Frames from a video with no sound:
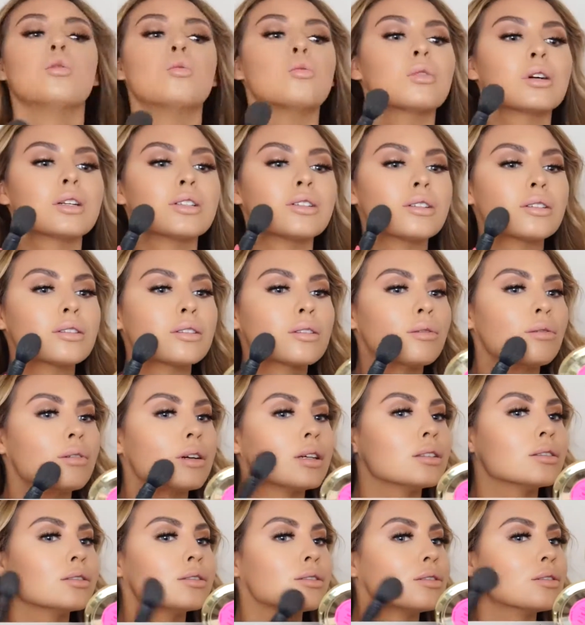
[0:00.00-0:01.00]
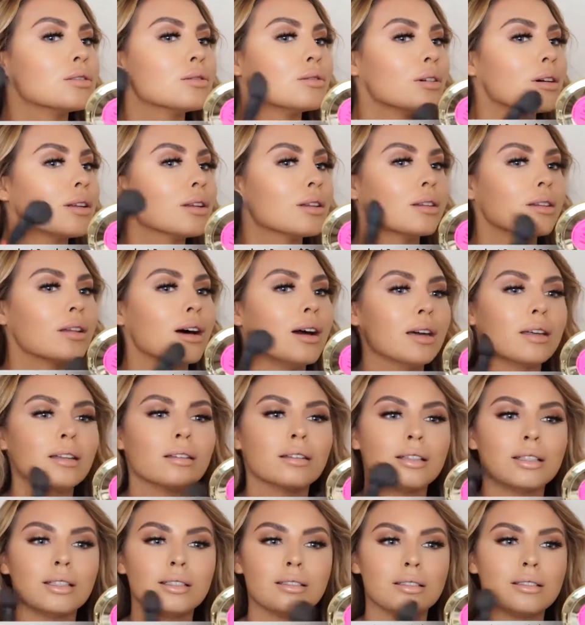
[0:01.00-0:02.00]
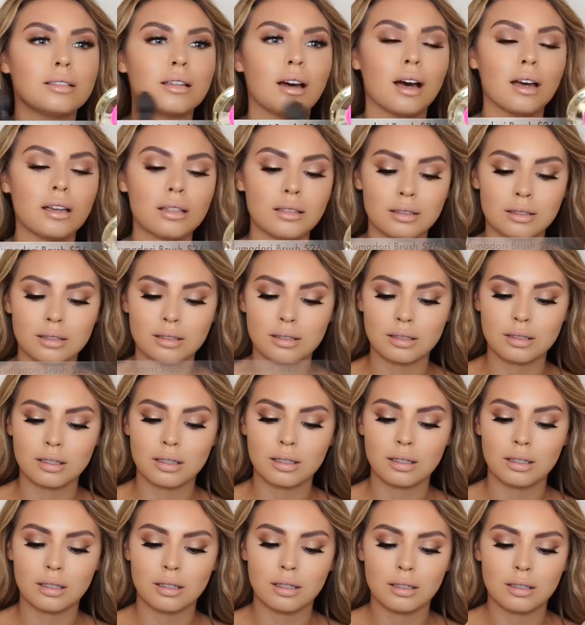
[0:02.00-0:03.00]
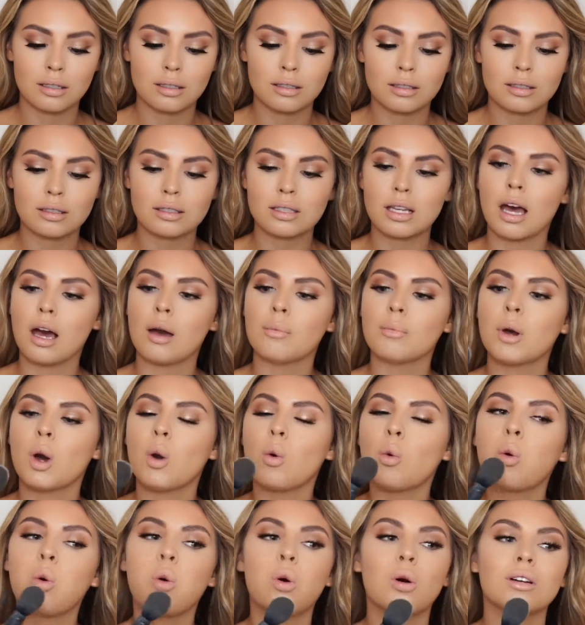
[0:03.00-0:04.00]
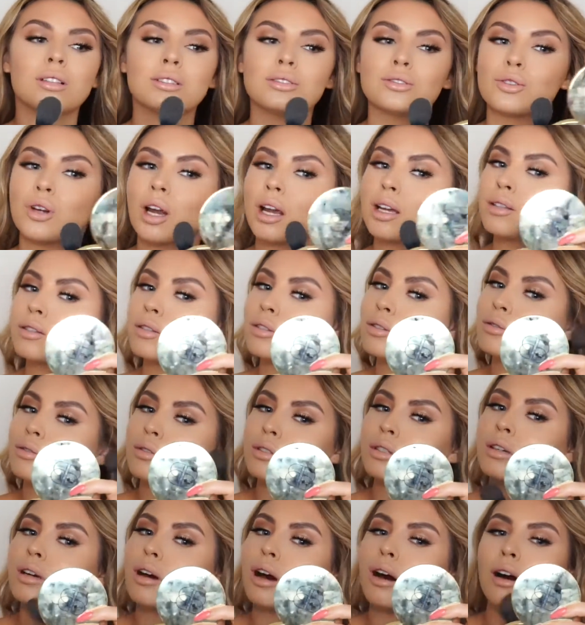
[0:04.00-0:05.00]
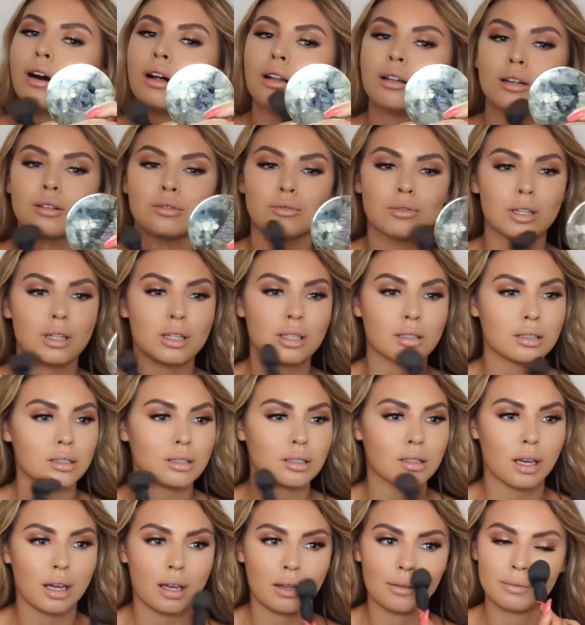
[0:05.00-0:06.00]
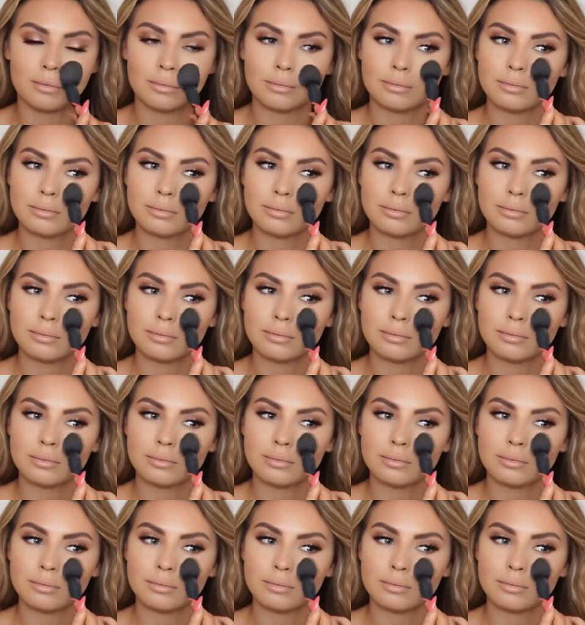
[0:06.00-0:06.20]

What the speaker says: We're just going to lightly dust some translucent all over the skin.